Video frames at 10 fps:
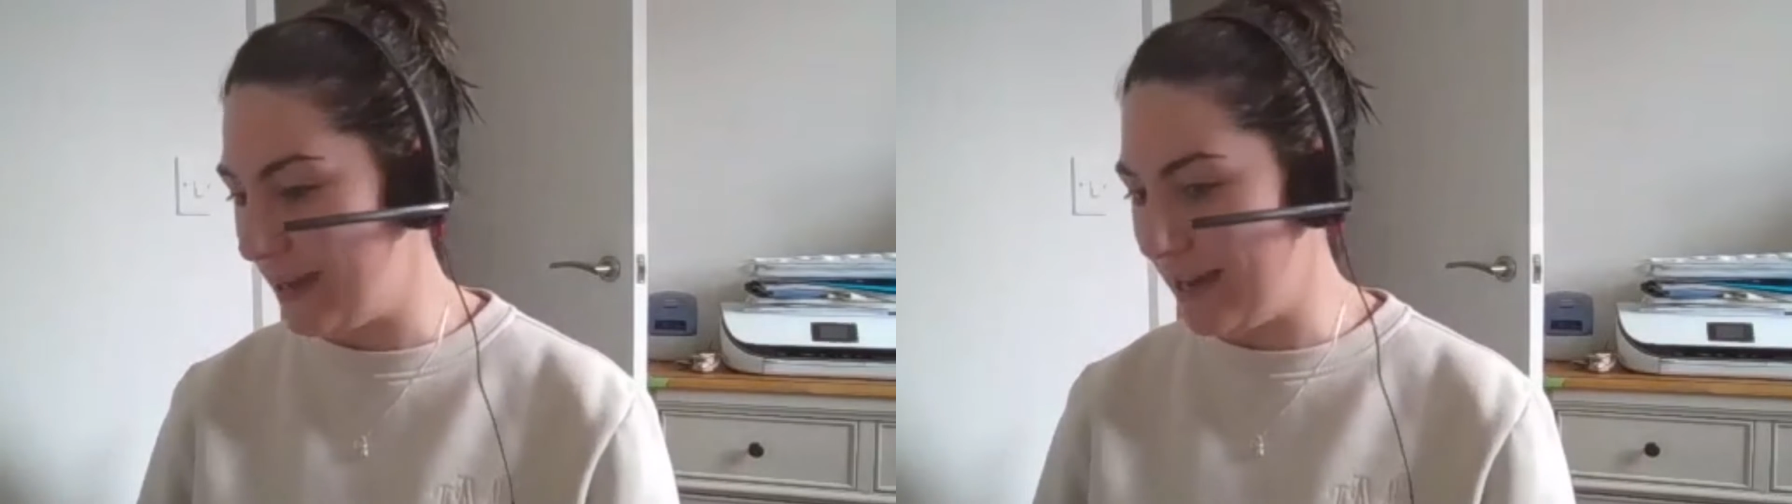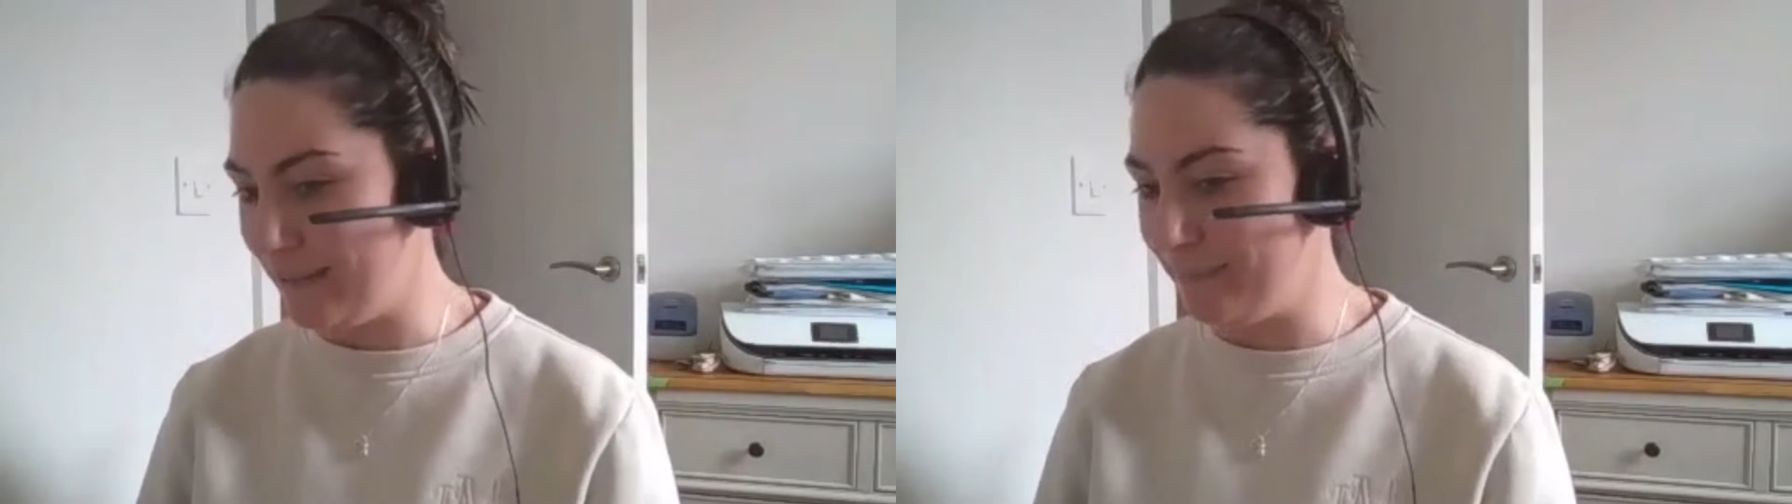
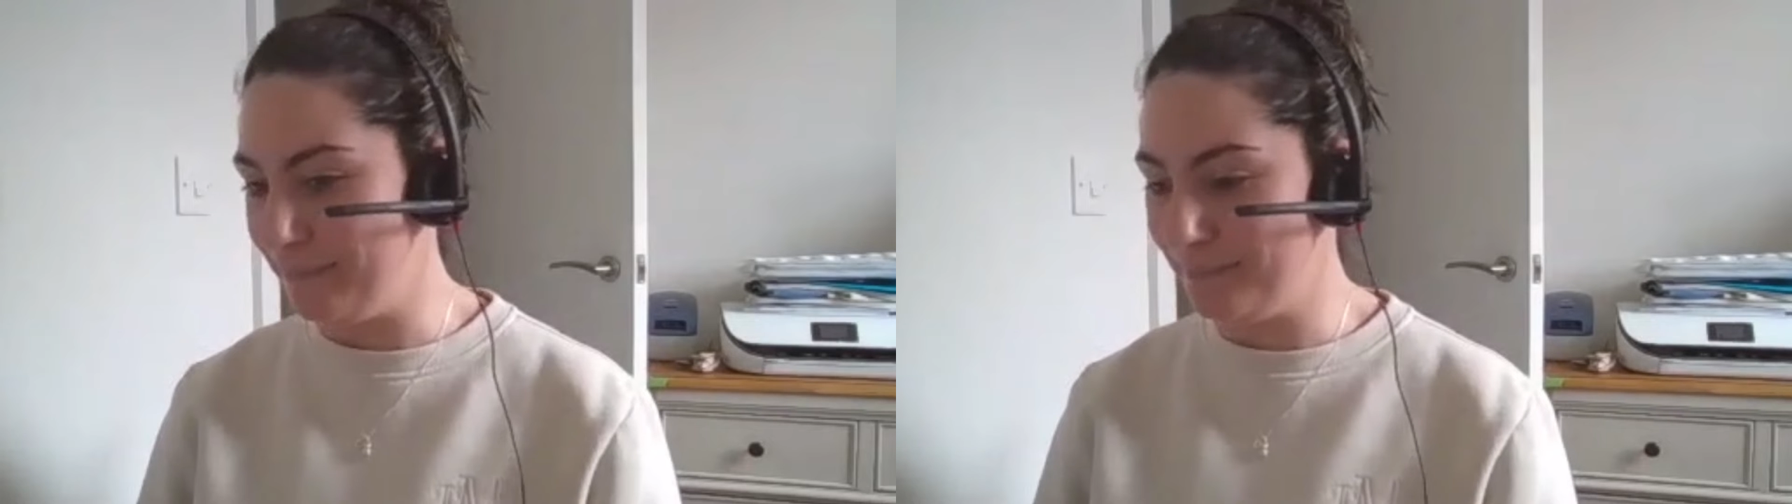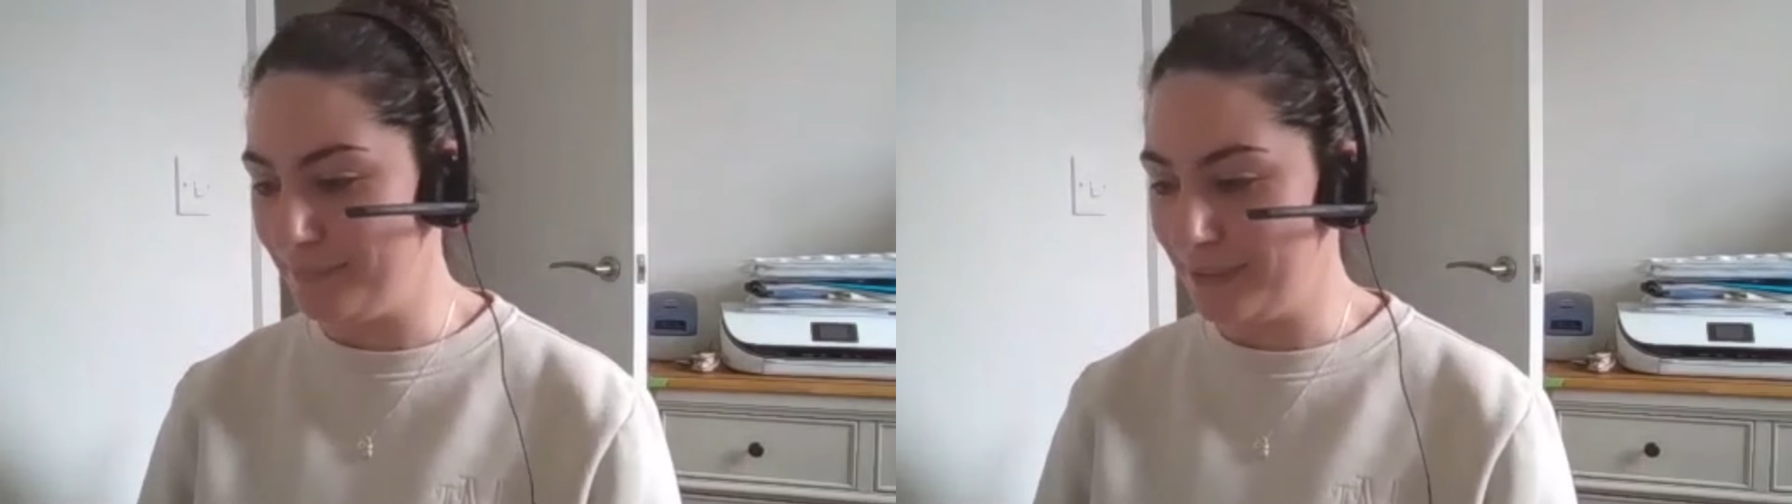
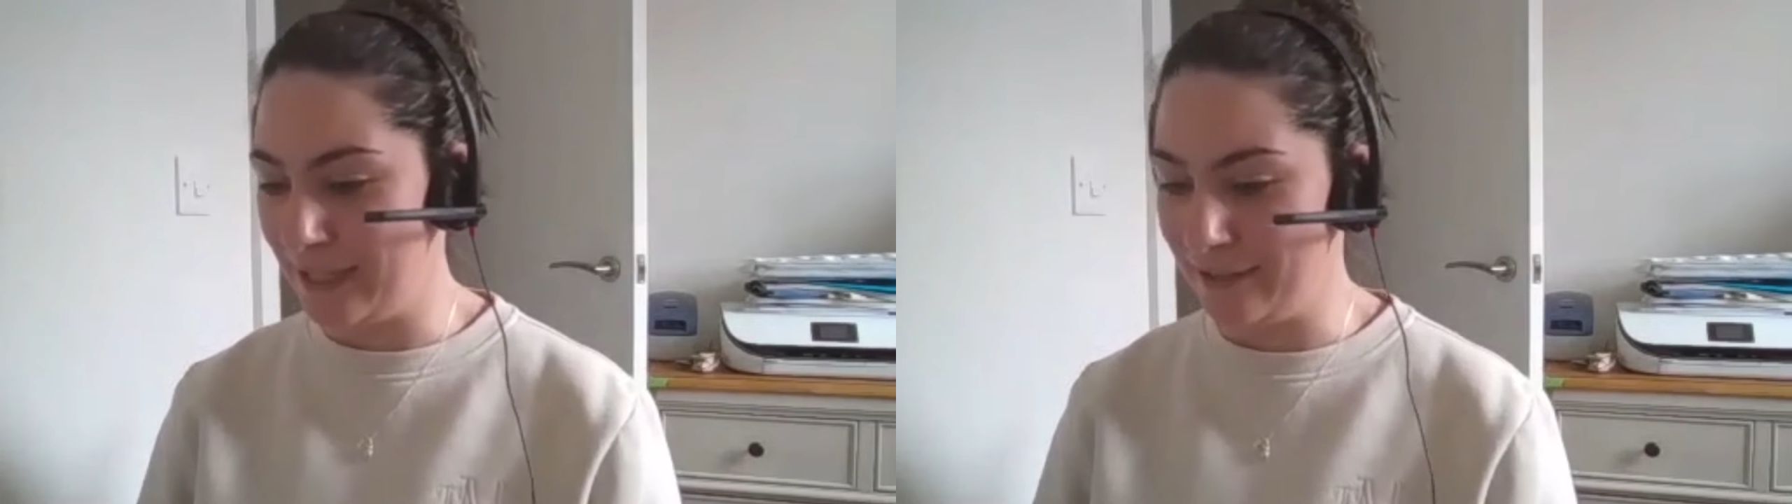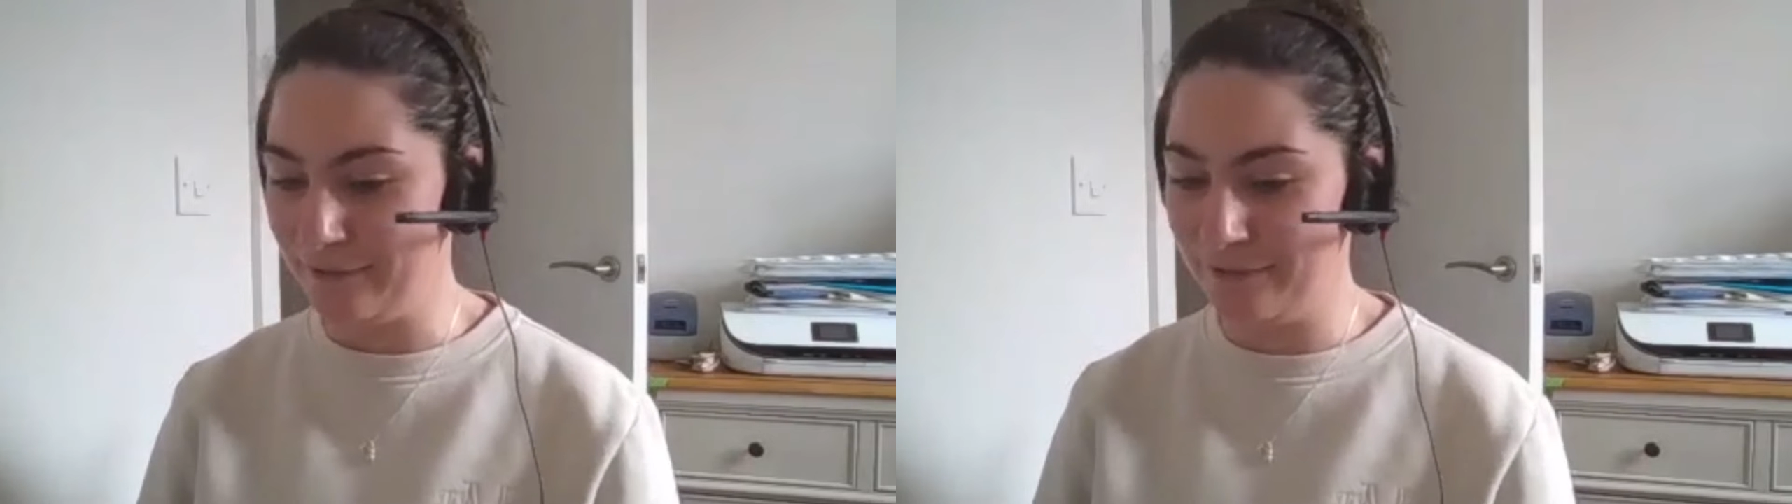I'm
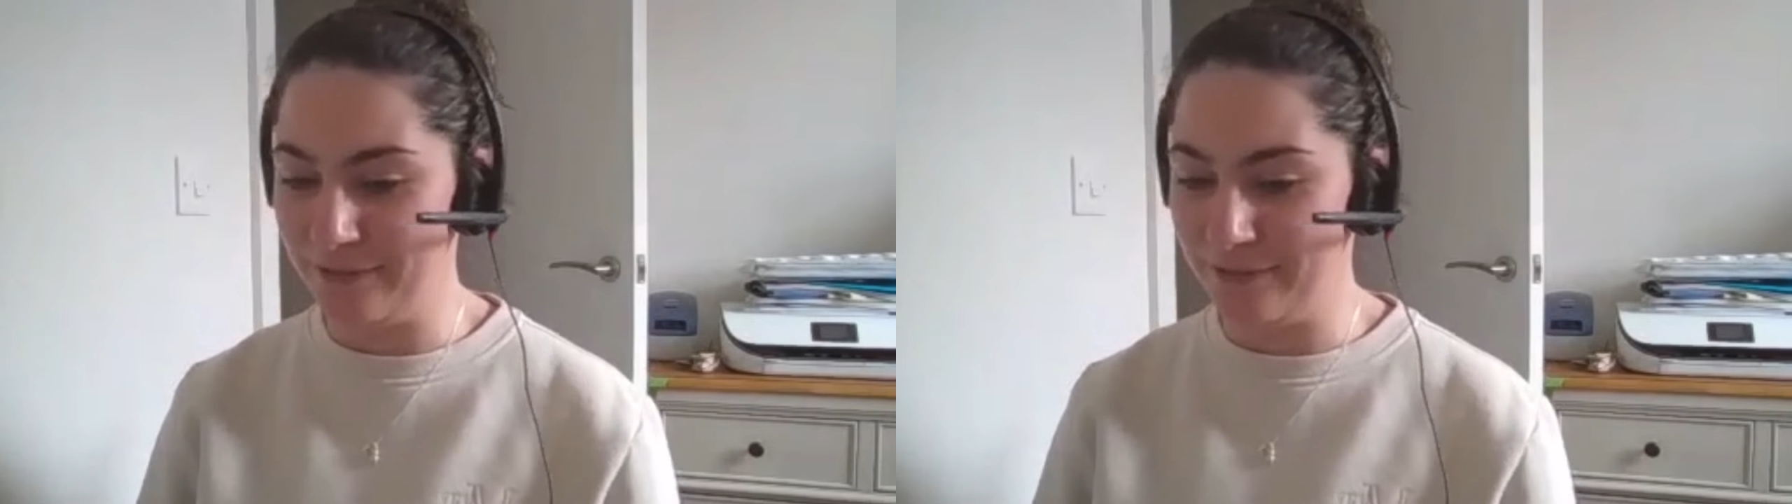kind of